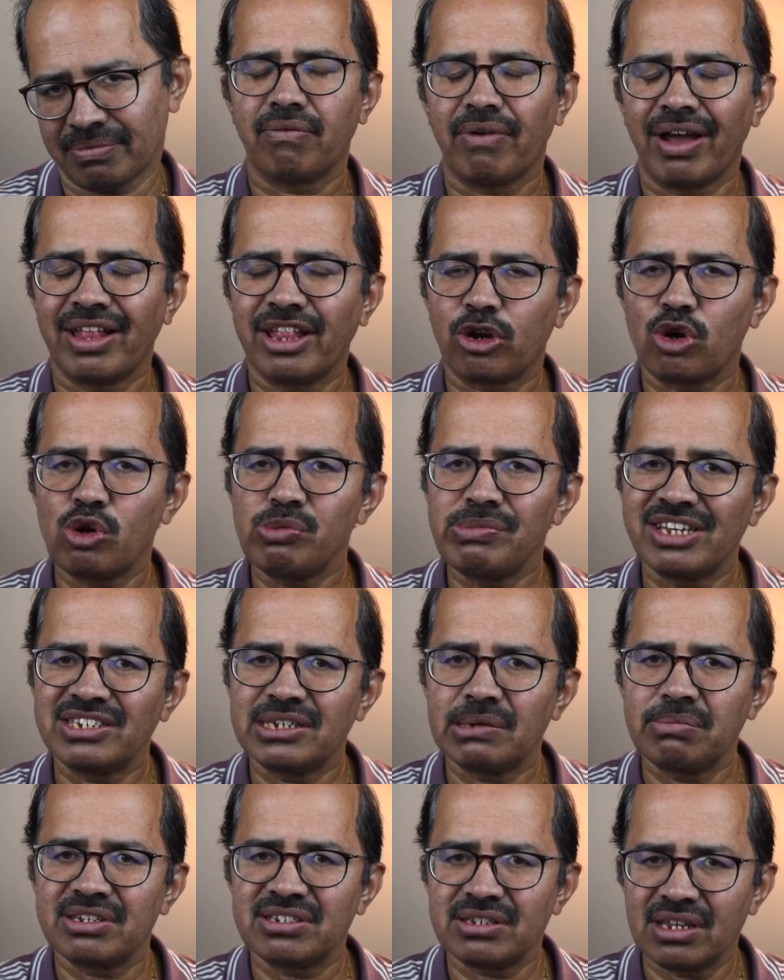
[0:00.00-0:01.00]
While the room
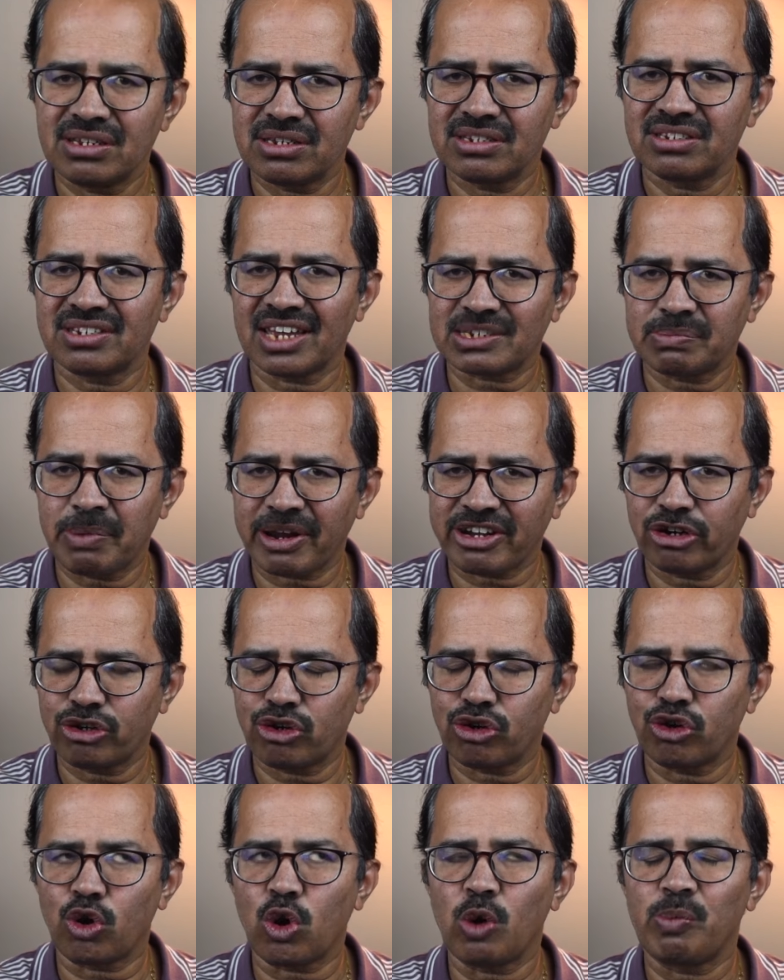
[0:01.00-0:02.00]
AC business is expected
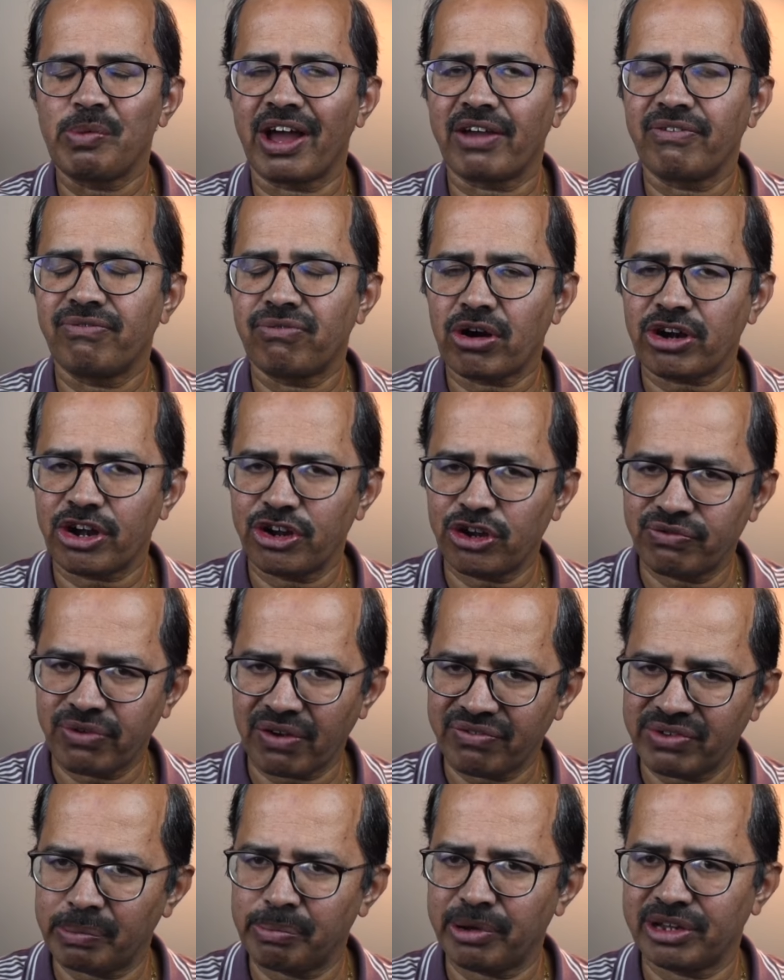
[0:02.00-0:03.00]
to grow by 40 to
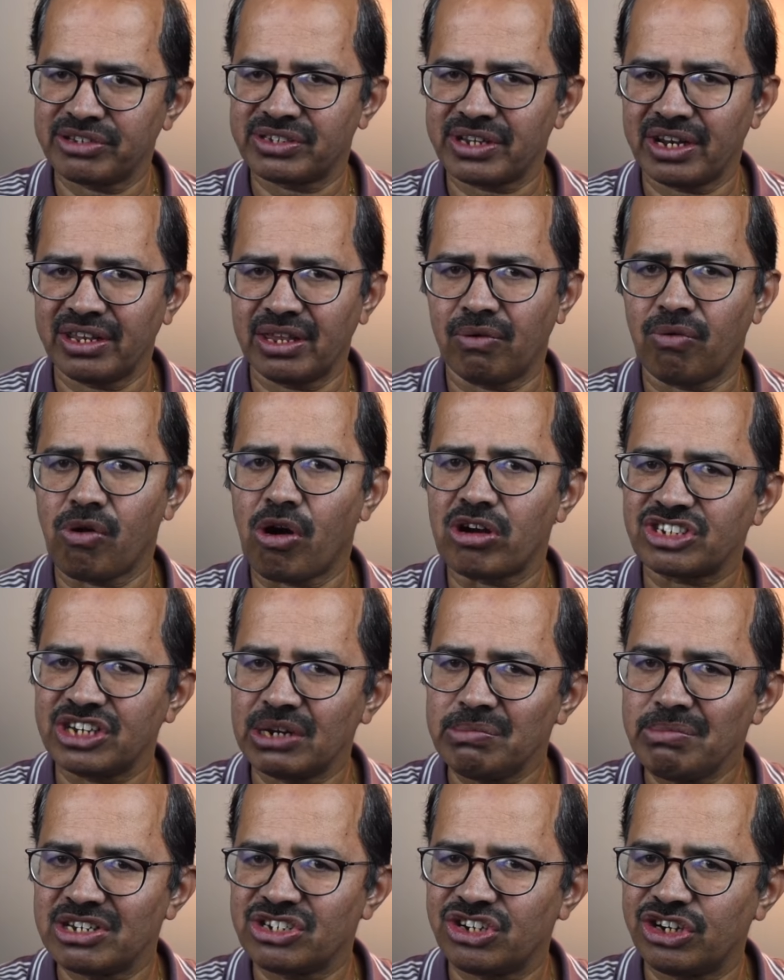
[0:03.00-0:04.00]
50%, the
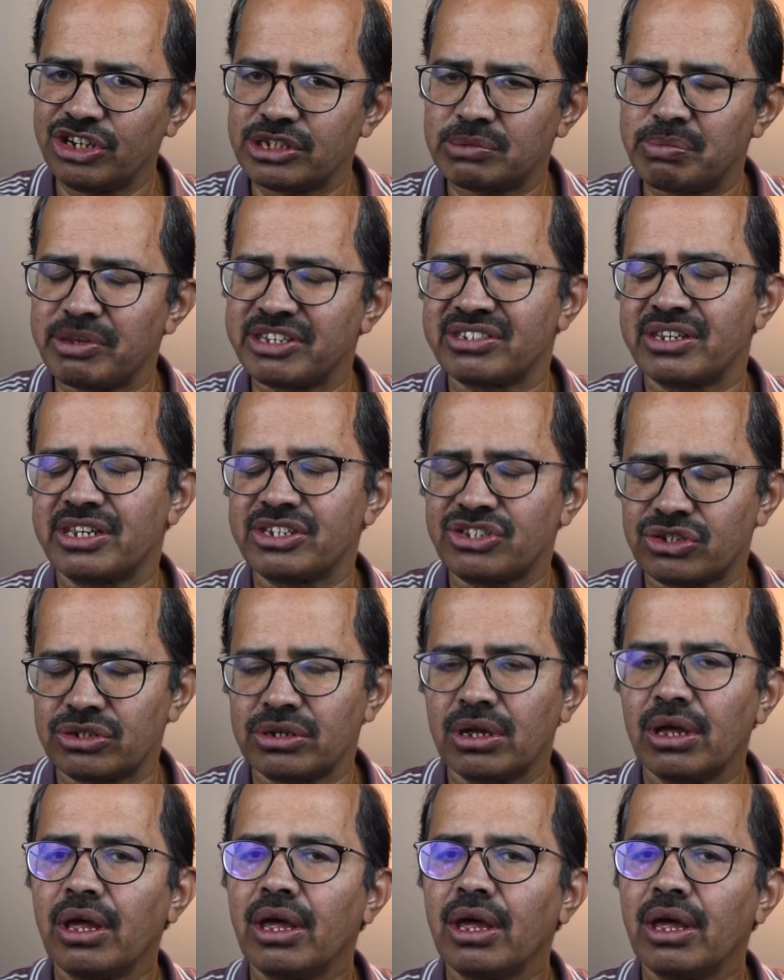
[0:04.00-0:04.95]
washing machines business